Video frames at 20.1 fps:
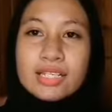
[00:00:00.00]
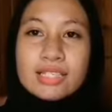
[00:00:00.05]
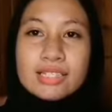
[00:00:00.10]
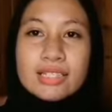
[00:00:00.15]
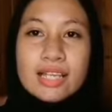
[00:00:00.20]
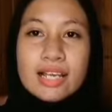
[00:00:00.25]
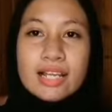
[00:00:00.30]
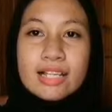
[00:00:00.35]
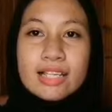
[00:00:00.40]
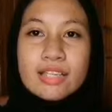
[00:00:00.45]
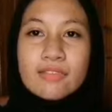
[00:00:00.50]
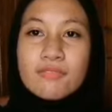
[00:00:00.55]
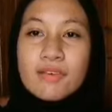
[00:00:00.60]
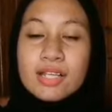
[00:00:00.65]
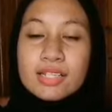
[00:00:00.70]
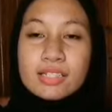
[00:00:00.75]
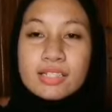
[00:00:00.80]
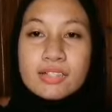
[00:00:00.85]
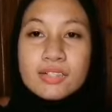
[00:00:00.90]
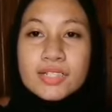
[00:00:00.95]
style
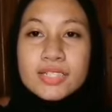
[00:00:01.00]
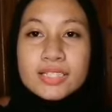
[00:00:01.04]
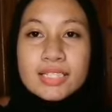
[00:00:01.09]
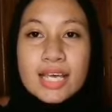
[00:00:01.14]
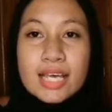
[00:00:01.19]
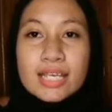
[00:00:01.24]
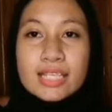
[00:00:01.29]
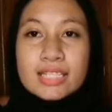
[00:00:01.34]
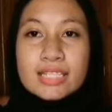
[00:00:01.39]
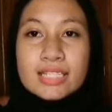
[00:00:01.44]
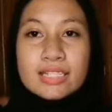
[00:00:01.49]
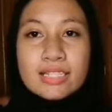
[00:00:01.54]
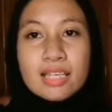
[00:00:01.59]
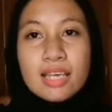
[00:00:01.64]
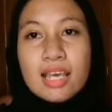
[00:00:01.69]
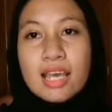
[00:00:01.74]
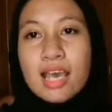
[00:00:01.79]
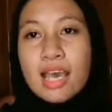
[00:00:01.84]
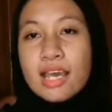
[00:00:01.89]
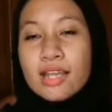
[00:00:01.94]
inventory test,
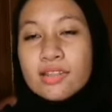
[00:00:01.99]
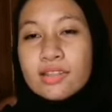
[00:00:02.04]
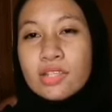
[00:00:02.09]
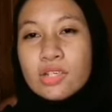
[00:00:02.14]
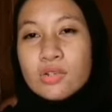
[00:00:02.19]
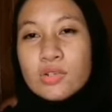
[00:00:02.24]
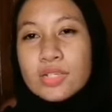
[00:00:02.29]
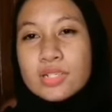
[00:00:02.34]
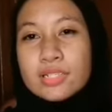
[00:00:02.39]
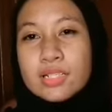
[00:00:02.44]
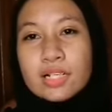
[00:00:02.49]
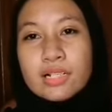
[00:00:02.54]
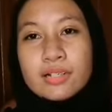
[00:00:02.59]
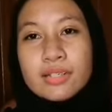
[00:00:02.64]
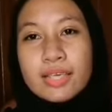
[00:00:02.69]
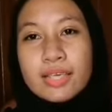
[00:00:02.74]
and the result